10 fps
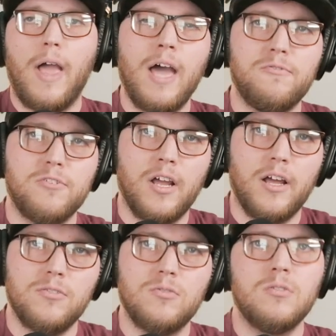
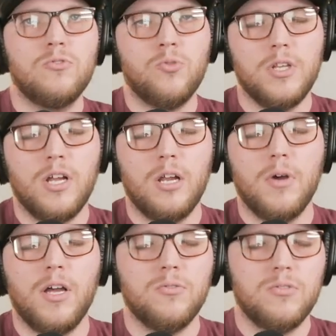advertised 29
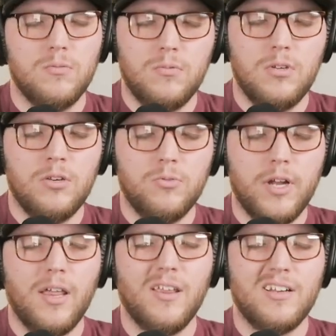miles. In
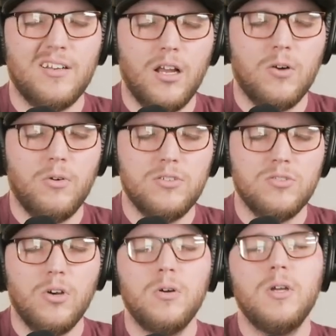reality, not quite
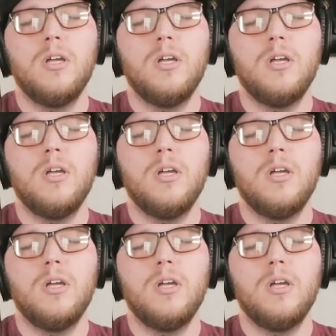so,